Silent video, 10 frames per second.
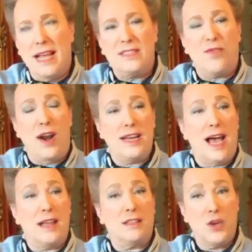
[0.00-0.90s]
Friday
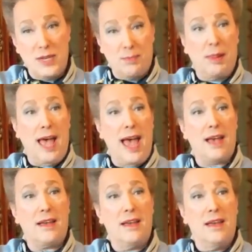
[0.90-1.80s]
night, Louis
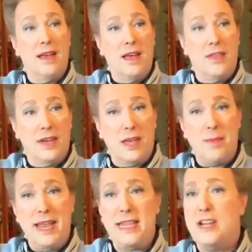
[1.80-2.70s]
Black, the
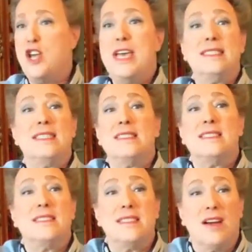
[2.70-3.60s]
comedian. He is
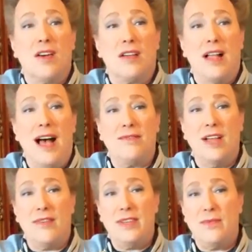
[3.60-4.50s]
hysterical. I've
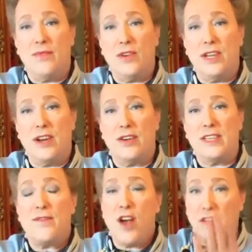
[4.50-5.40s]
loved him for
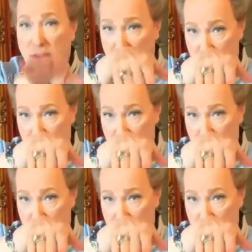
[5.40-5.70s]
years. If y'all don't know